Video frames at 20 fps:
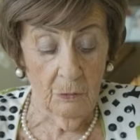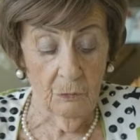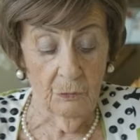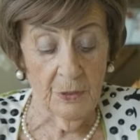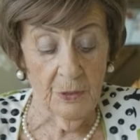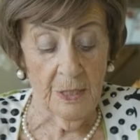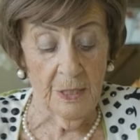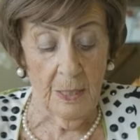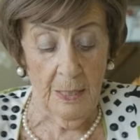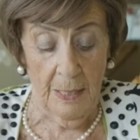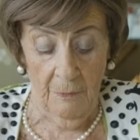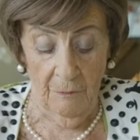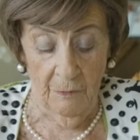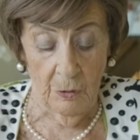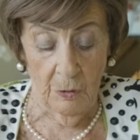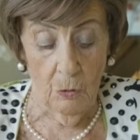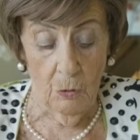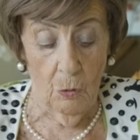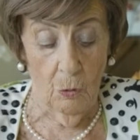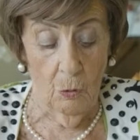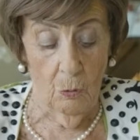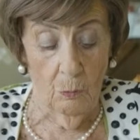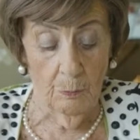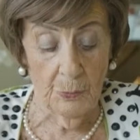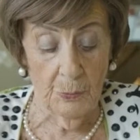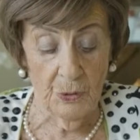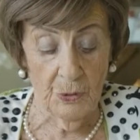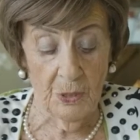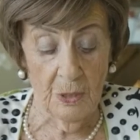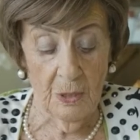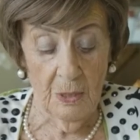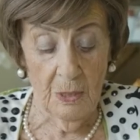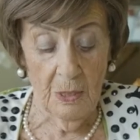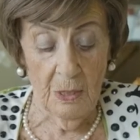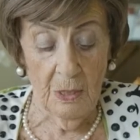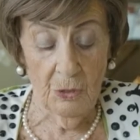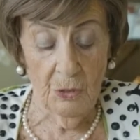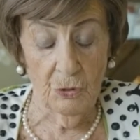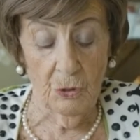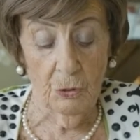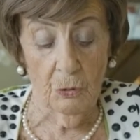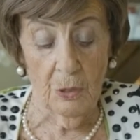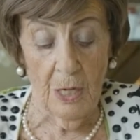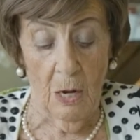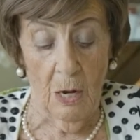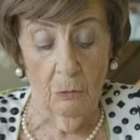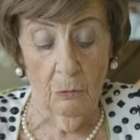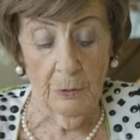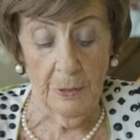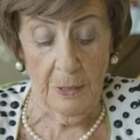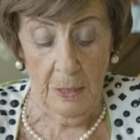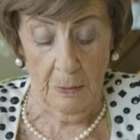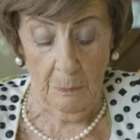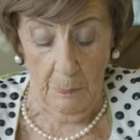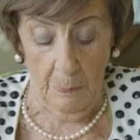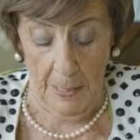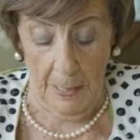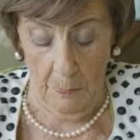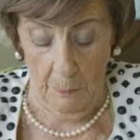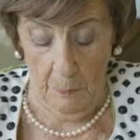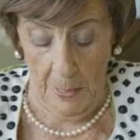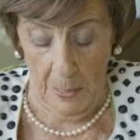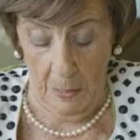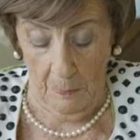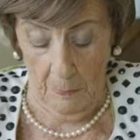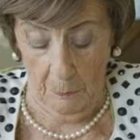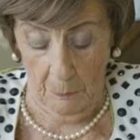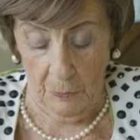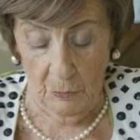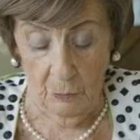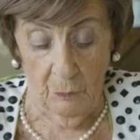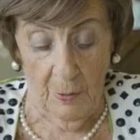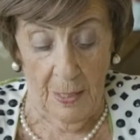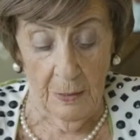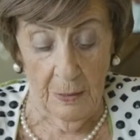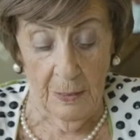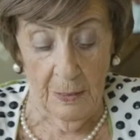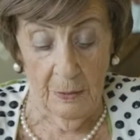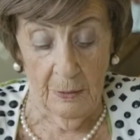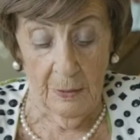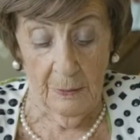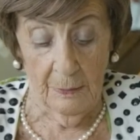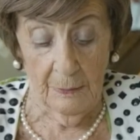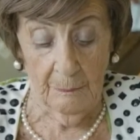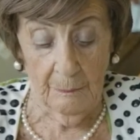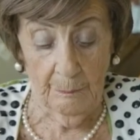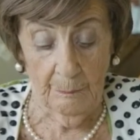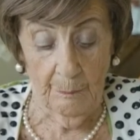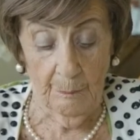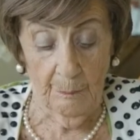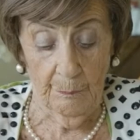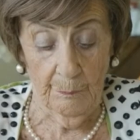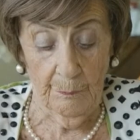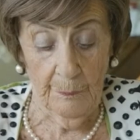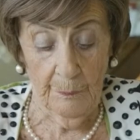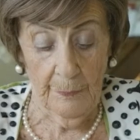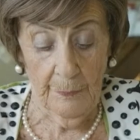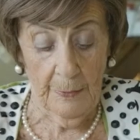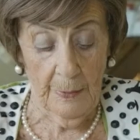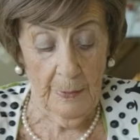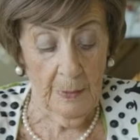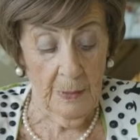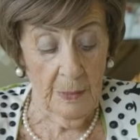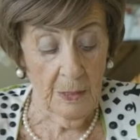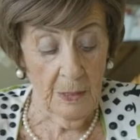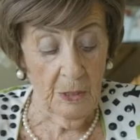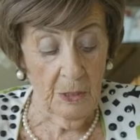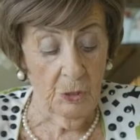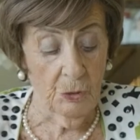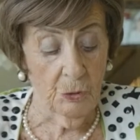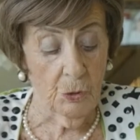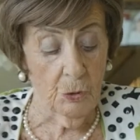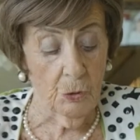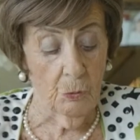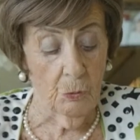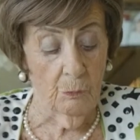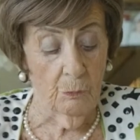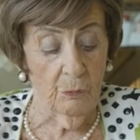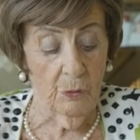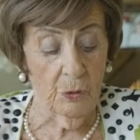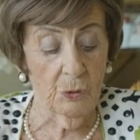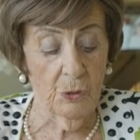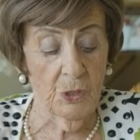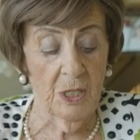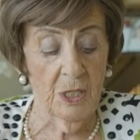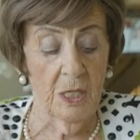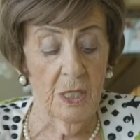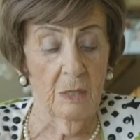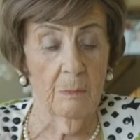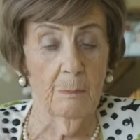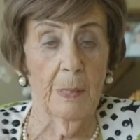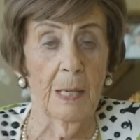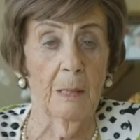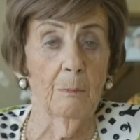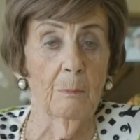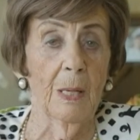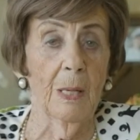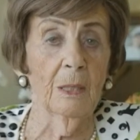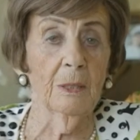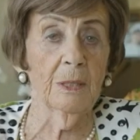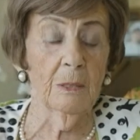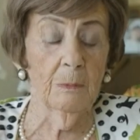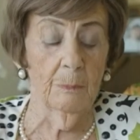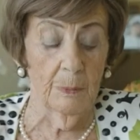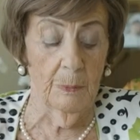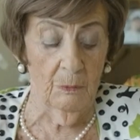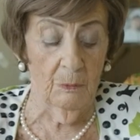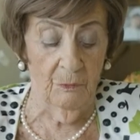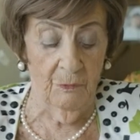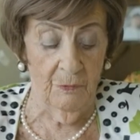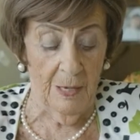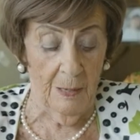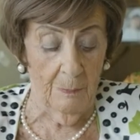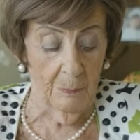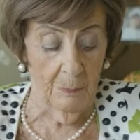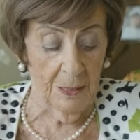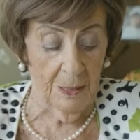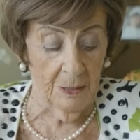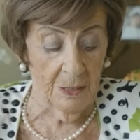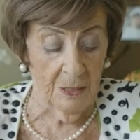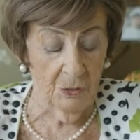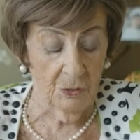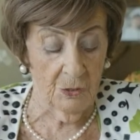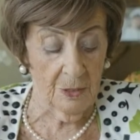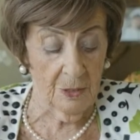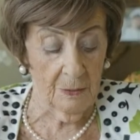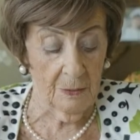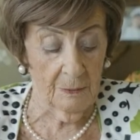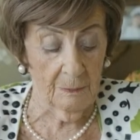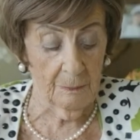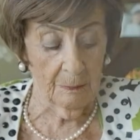with 11 homes surrounded by barbed wire. Each room was shared by multiple families.